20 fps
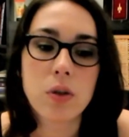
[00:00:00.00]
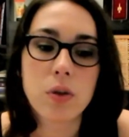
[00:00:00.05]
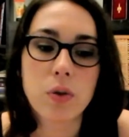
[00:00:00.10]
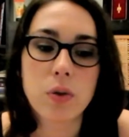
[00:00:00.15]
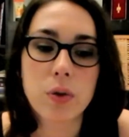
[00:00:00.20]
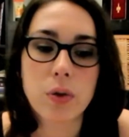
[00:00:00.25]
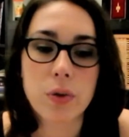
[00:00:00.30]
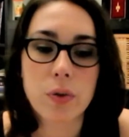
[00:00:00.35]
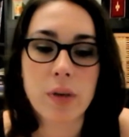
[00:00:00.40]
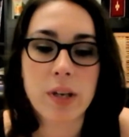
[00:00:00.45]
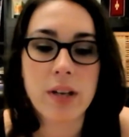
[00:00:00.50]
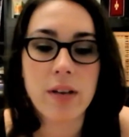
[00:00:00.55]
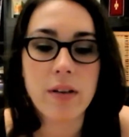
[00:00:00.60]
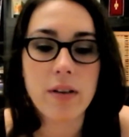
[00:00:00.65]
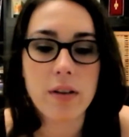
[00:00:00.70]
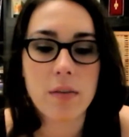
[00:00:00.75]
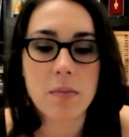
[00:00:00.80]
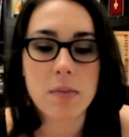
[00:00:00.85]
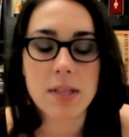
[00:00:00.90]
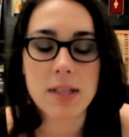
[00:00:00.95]
who you hear
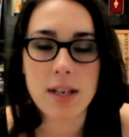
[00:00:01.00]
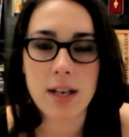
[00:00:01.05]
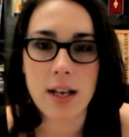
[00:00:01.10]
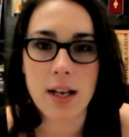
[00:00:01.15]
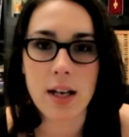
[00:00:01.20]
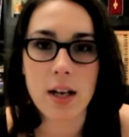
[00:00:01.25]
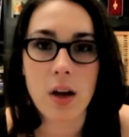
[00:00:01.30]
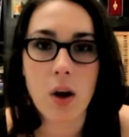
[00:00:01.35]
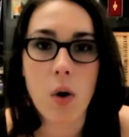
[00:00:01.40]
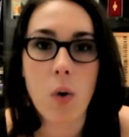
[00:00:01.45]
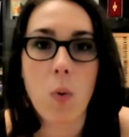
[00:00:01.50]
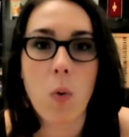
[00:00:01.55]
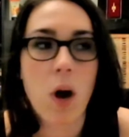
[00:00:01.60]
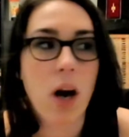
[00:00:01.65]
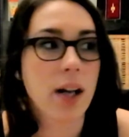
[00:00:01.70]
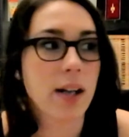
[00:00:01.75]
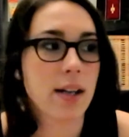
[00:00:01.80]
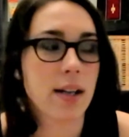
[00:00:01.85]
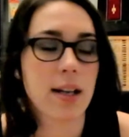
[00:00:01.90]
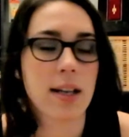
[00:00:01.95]
them say,
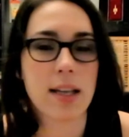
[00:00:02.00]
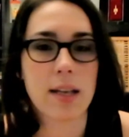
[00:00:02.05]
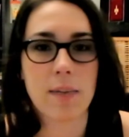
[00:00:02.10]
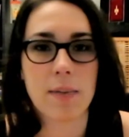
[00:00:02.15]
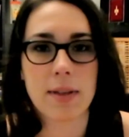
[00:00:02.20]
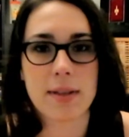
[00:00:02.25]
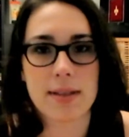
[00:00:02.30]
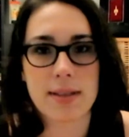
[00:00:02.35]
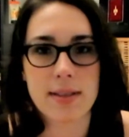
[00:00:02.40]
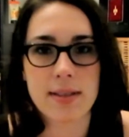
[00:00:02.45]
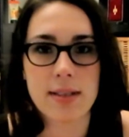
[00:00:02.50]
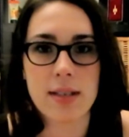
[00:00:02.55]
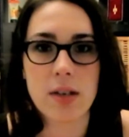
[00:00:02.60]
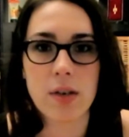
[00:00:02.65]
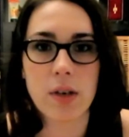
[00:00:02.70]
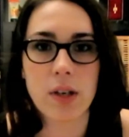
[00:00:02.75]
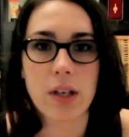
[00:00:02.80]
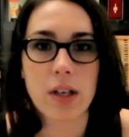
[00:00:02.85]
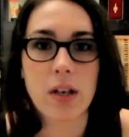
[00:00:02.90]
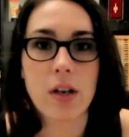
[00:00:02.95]
"Why did I keep this a
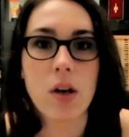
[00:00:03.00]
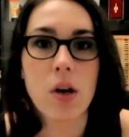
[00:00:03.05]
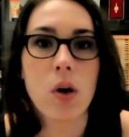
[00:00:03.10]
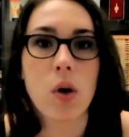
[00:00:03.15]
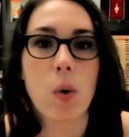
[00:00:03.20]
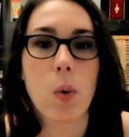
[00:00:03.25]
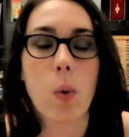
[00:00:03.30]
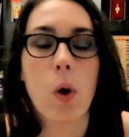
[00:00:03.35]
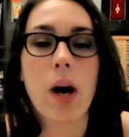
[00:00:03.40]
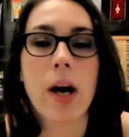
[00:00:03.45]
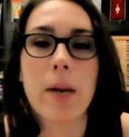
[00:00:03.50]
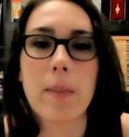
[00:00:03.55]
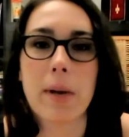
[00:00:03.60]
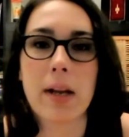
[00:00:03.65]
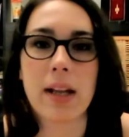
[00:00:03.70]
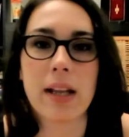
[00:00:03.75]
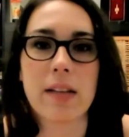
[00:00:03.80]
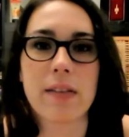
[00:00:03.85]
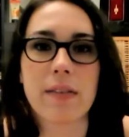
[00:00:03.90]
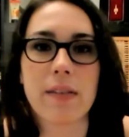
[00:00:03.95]
secret? Why am
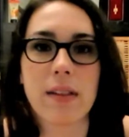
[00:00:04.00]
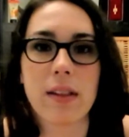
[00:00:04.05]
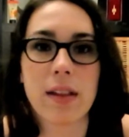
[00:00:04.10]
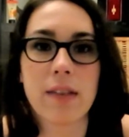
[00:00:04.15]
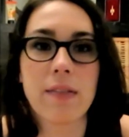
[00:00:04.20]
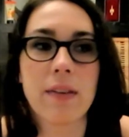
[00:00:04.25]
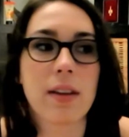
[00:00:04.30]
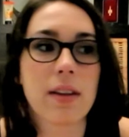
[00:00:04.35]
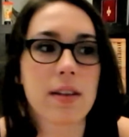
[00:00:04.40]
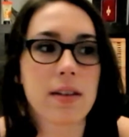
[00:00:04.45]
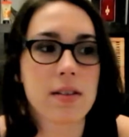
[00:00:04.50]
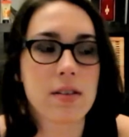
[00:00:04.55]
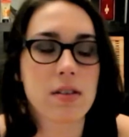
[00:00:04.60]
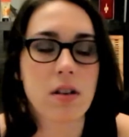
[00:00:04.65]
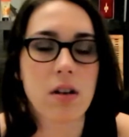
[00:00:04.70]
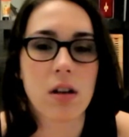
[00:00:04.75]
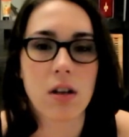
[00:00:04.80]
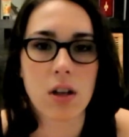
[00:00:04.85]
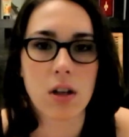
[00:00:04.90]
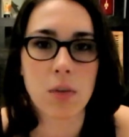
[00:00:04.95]
I living this
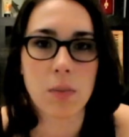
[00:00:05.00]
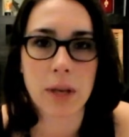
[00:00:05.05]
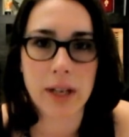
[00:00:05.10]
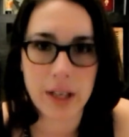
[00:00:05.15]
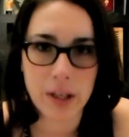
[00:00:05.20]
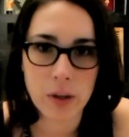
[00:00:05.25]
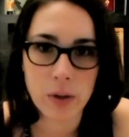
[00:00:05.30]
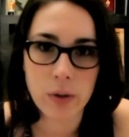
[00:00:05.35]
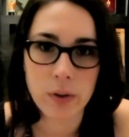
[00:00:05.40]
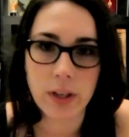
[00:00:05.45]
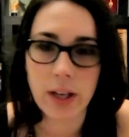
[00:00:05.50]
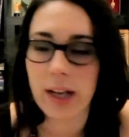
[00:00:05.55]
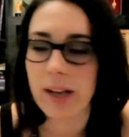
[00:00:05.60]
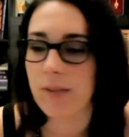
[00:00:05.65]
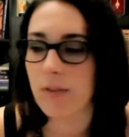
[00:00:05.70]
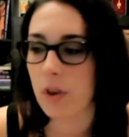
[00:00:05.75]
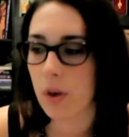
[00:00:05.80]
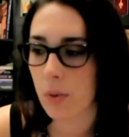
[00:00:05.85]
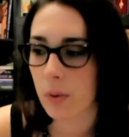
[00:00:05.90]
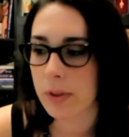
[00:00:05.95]
all on my own? I have
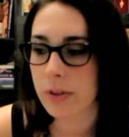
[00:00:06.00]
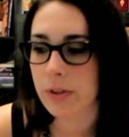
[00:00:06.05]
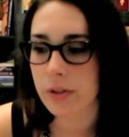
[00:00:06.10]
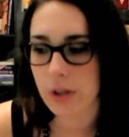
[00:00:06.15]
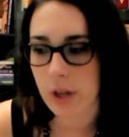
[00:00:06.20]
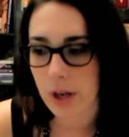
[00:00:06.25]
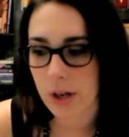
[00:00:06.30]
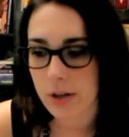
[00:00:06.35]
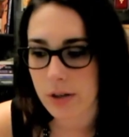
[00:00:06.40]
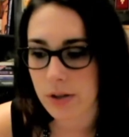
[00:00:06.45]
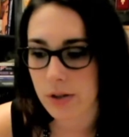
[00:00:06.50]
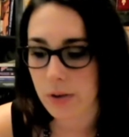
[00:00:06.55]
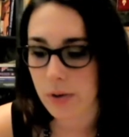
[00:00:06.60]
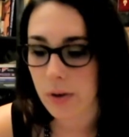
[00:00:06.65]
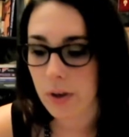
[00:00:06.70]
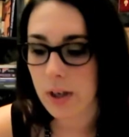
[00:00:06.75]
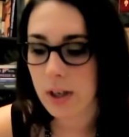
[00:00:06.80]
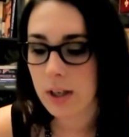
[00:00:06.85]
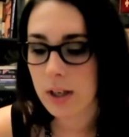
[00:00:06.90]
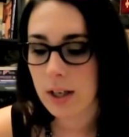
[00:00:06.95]
no one to talk to."
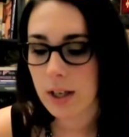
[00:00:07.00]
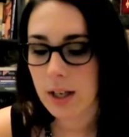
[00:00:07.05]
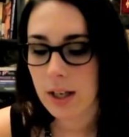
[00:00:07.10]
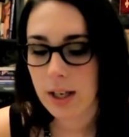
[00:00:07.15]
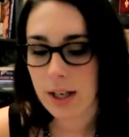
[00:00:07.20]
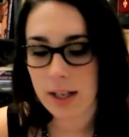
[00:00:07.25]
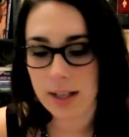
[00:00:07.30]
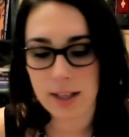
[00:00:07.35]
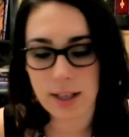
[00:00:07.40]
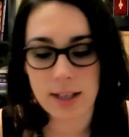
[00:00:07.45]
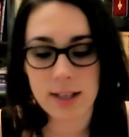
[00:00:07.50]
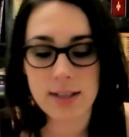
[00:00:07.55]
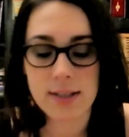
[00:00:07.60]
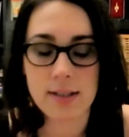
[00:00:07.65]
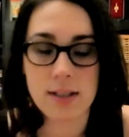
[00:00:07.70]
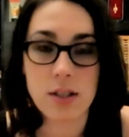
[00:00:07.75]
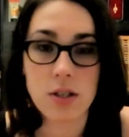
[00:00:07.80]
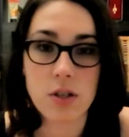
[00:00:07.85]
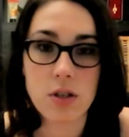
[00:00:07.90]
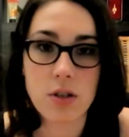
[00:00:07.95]
And that is
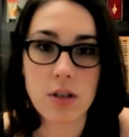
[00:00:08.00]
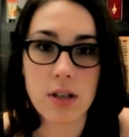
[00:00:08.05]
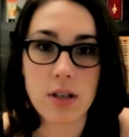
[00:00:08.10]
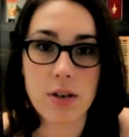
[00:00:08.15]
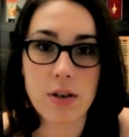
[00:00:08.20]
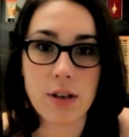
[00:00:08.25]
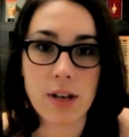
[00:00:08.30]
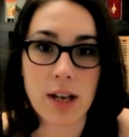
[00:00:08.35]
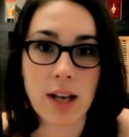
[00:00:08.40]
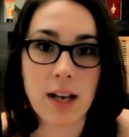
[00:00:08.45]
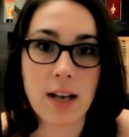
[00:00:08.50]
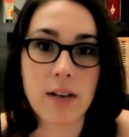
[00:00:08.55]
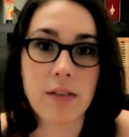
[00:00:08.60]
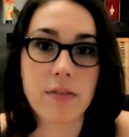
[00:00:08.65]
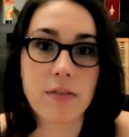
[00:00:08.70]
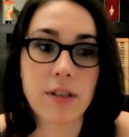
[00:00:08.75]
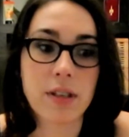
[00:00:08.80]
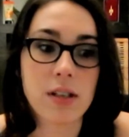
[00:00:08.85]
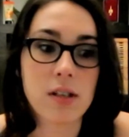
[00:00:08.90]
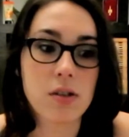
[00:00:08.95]
an issue that you can have,
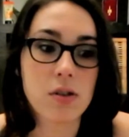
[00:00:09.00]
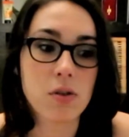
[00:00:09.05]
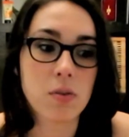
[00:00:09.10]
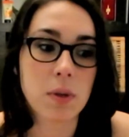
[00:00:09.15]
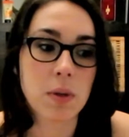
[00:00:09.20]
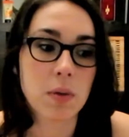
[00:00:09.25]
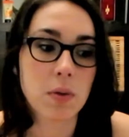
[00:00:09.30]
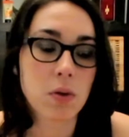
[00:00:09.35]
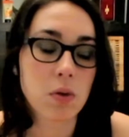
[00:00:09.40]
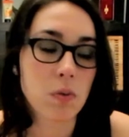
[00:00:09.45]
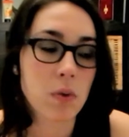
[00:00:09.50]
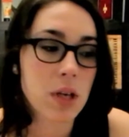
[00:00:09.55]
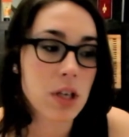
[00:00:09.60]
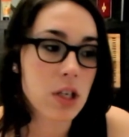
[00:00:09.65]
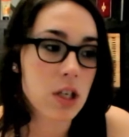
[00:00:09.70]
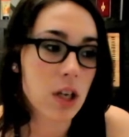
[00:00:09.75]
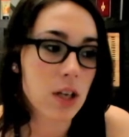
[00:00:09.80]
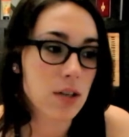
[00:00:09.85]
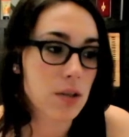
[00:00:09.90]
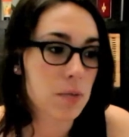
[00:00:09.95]
and to be able to
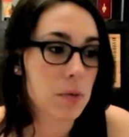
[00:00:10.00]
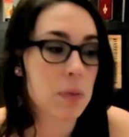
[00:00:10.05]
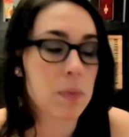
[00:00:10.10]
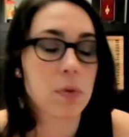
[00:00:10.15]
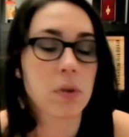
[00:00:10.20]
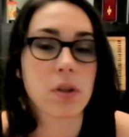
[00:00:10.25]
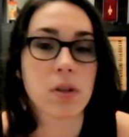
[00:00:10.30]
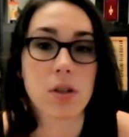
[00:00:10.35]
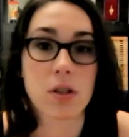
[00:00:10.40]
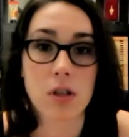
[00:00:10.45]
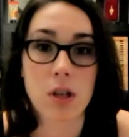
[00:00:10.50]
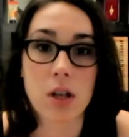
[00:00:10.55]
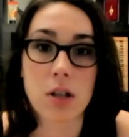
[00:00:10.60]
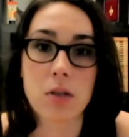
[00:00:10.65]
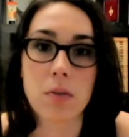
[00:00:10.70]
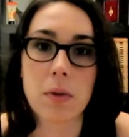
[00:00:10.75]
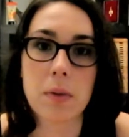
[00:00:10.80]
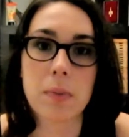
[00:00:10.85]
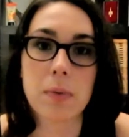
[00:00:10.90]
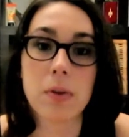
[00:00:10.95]
reach out to people and to talk
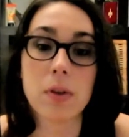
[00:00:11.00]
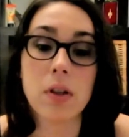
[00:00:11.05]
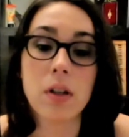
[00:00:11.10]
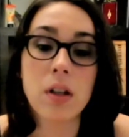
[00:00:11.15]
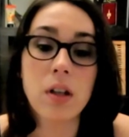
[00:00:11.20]
to people,